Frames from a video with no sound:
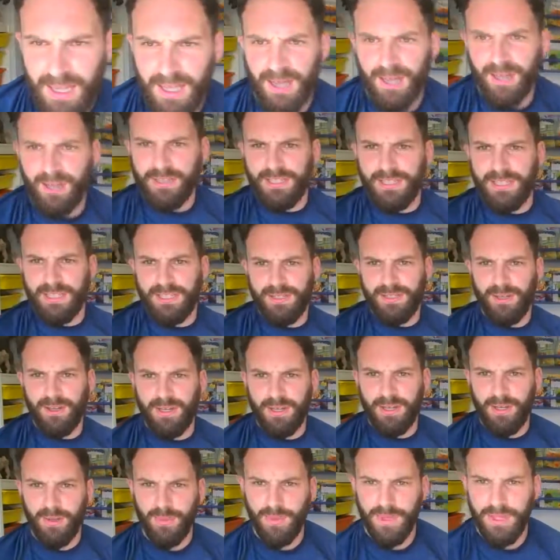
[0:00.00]
Archie's got a
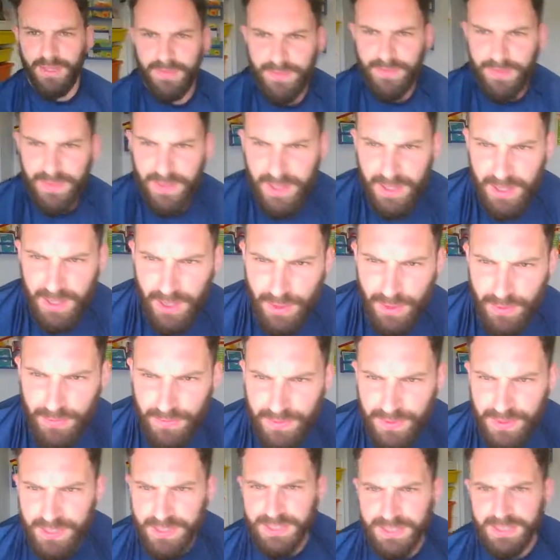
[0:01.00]
little bit of
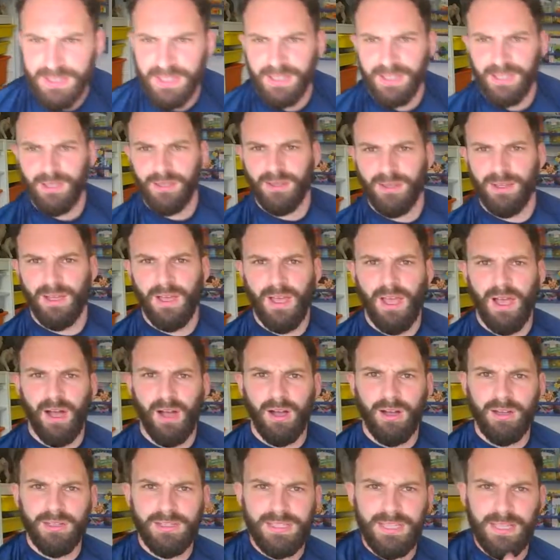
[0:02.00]
confidence in you.
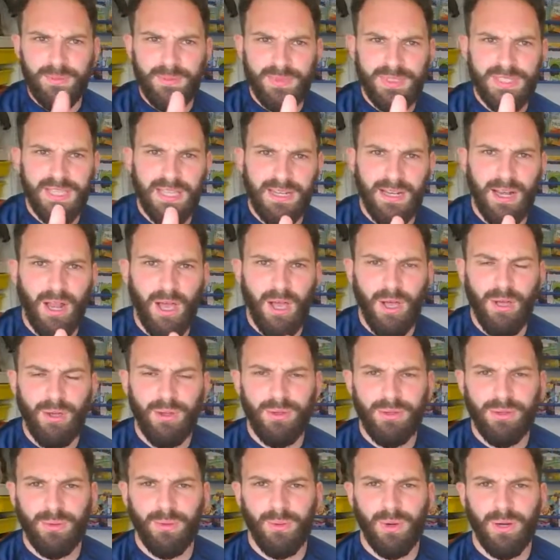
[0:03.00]
Artyom said
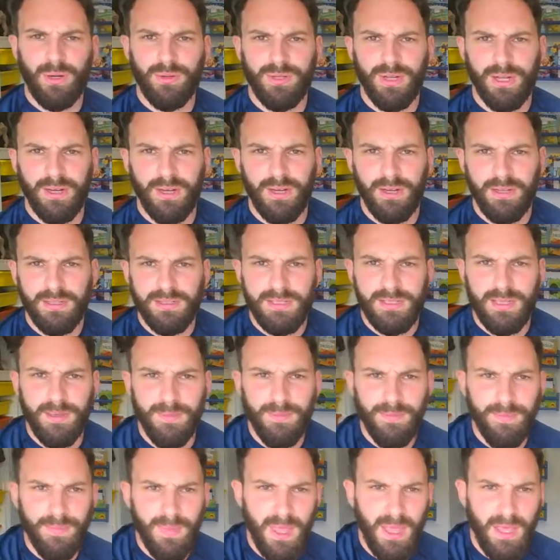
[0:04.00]
low. Well done,
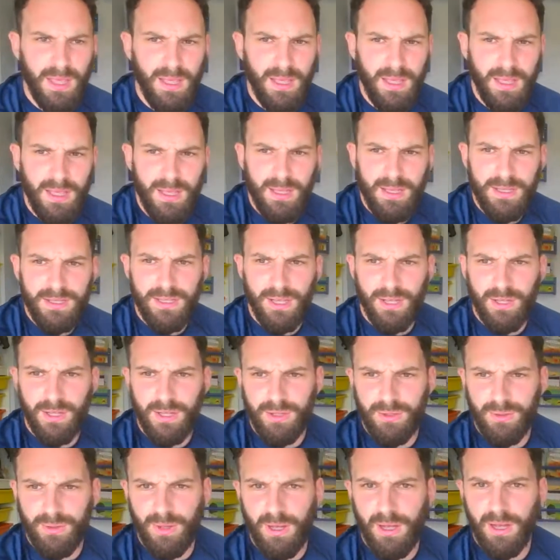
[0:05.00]
Artyom. So
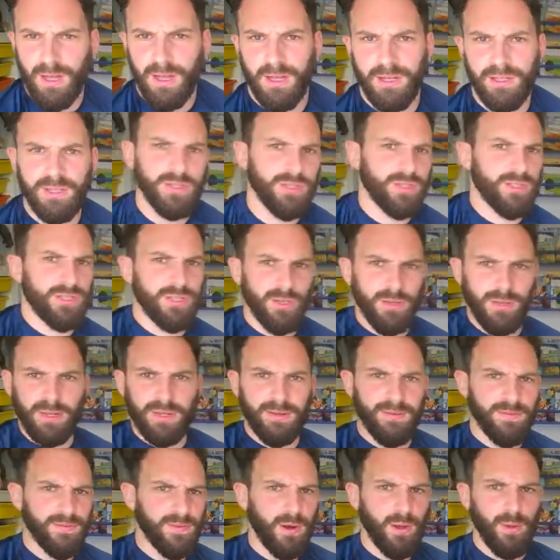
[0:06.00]
you just doing
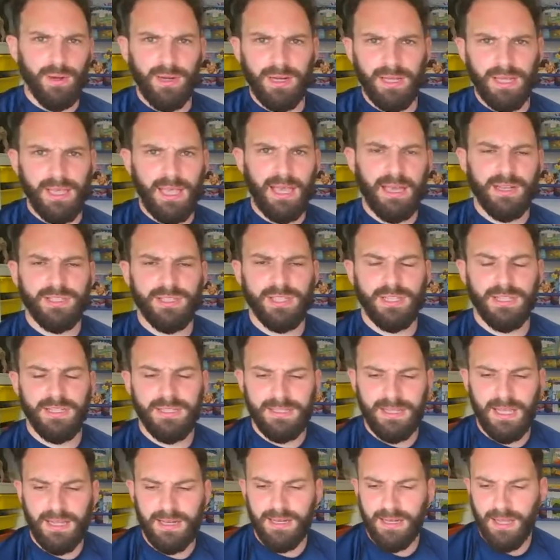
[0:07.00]
throwing and catching,
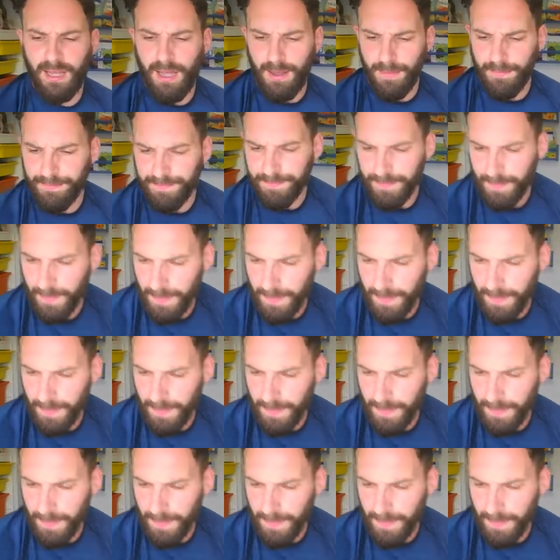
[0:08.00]
standing up.